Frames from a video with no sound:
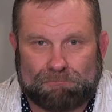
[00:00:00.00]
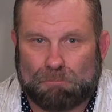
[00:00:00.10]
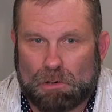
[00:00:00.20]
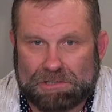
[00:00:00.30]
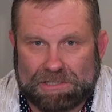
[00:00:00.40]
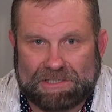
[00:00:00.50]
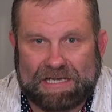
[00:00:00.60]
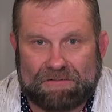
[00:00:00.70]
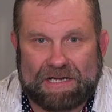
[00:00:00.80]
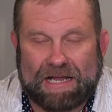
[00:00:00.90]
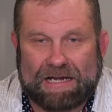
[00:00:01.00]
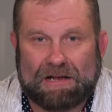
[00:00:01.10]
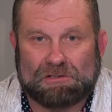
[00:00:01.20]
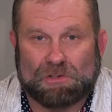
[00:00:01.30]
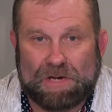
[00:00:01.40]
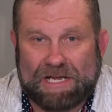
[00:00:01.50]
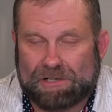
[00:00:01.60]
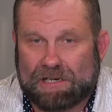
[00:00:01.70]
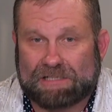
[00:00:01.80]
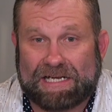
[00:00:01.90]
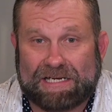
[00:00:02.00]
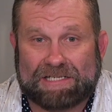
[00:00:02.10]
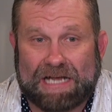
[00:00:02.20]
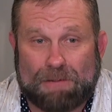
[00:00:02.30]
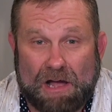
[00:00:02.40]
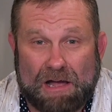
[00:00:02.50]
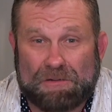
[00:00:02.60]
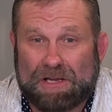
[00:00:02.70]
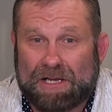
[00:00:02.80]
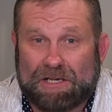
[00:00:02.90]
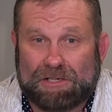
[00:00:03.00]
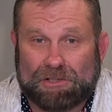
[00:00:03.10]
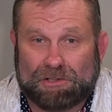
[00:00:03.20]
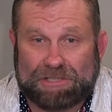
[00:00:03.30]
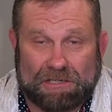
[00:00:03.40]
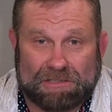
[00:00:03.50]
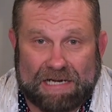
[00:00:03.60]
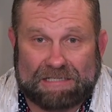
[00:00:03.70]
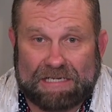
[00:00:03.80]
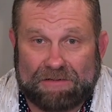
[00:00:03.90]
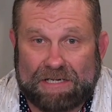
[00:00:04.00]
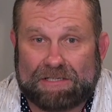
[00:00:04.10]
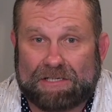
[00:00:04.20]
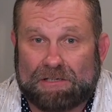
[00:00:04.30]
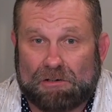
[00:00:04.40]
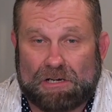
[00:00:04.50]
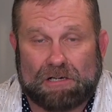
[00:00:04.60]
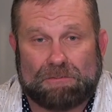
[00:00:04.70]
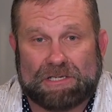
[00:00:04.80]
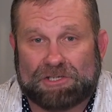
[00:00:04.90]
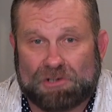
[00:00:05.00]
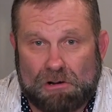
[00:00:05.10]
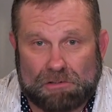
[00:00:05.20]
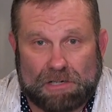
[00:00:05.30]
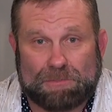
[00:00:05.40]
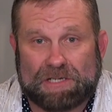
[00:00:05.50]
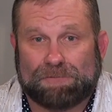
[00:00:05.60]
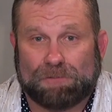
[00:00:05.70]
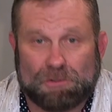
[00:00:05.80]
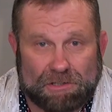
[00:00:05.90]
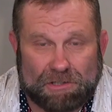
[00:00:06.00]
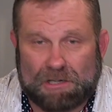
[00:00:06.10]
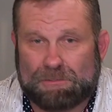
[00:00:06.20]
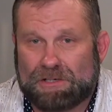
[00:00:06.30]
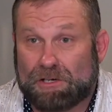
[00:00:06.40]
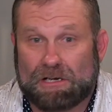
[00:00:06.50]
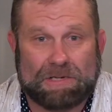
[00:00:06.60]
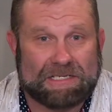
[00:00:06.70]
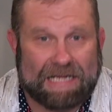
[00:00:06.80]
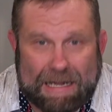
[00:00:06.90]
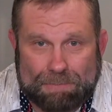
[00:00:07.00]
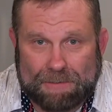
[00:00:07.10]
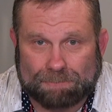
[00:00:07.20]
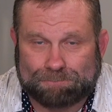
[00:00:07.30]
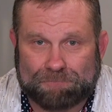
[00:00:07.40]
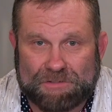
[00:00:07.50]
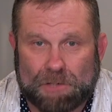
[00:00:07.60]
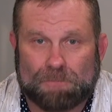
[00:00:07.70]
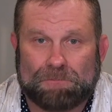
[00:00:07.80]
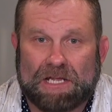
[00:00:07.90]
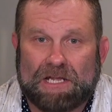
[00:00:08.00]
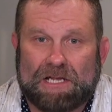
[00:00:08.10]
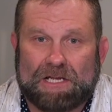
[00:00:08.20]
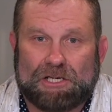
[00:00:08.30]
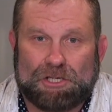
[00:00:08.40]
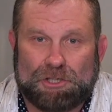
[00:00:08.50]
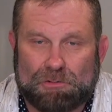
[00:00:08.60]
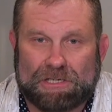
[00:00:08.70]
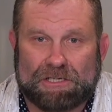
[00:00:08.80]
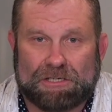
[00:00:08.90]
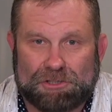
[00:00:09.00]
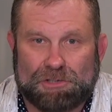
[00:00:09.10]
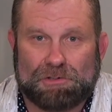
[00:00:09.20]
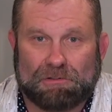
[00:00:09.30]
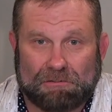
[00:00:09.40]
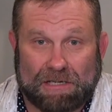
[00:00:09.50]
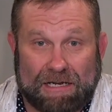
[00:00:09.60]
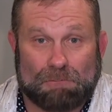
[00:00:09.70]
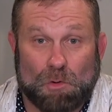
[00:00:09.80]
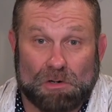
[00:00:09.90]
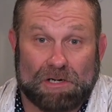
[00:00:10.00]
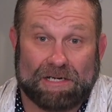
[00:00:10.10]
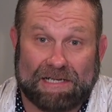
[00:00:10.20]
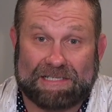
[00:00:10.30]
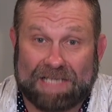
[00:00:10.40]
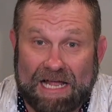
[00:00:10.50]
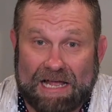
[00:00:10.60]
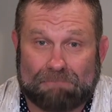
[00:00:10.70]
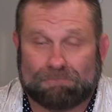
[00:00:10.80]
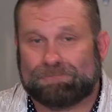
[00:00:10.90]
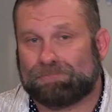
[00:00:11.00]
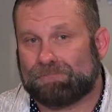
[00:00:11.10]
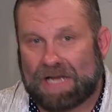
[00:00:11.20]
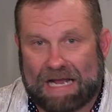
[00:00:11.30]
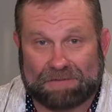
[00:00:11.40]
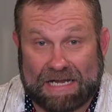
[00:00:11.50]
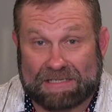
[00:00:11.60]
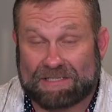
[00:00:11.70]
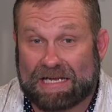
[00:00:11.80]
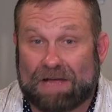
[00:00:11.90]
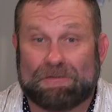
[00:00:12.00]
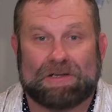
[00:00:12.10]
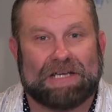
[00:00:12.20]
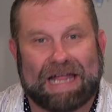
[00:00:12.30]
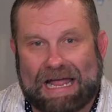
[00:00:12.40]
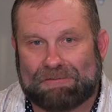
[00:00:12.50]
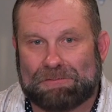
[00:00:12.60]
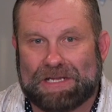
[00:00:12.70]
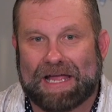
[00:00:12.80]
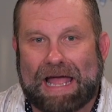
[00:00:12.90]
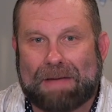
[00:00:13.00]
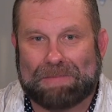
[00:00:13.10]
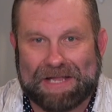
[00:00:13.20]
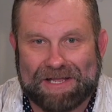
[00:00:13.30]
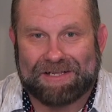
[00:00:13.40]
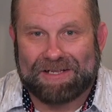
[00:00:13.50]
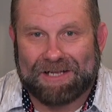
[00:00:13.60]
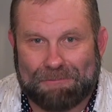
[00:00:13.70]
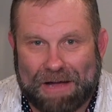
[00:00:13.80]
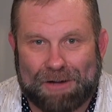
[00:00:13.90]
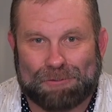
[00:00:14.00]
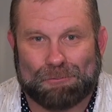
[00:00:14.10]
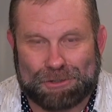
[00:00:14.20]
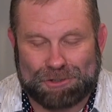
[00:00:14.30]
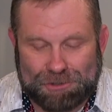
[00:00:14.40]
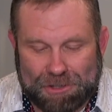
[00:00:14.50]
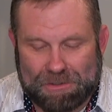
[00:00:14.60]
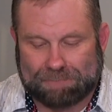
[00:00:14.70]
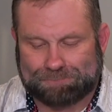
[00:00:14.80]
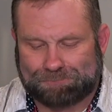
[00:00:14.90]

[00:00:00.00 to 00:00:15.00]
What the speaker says: pushing 78 hours a week, you're not taking any time off, your sales activities are not going to be as strong, they're not going to be as fluid, you're not going to be as happy. So you can do a lot more in less time. Have to add the staff, you have to be happy about what you're doing.